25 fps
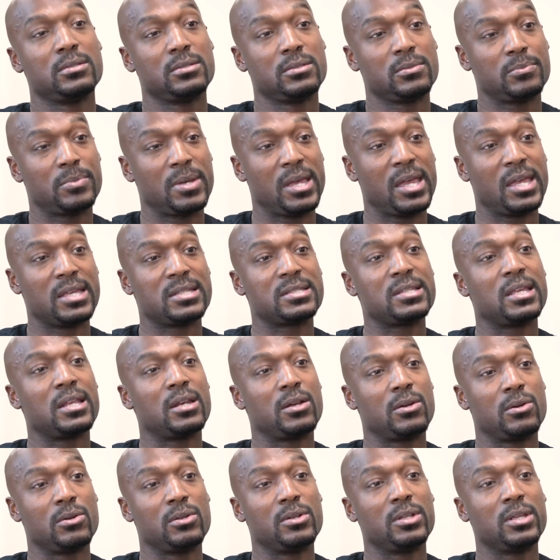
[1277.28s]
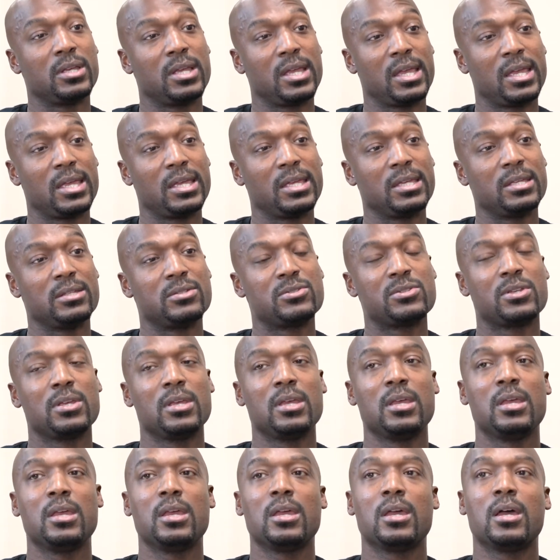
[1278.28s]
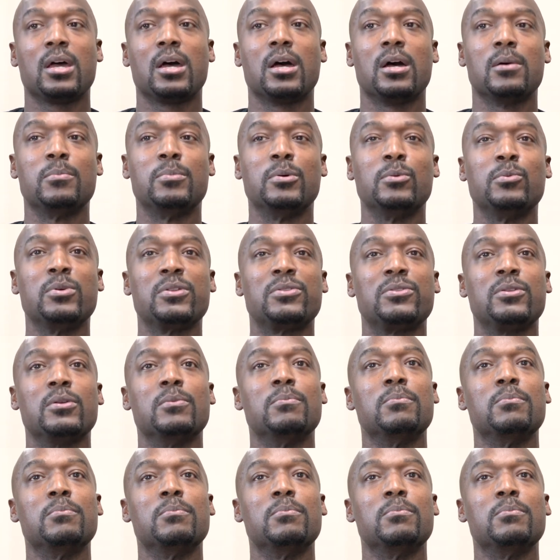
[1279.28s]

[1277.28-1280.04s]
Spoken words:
passed at an earlier age. But with your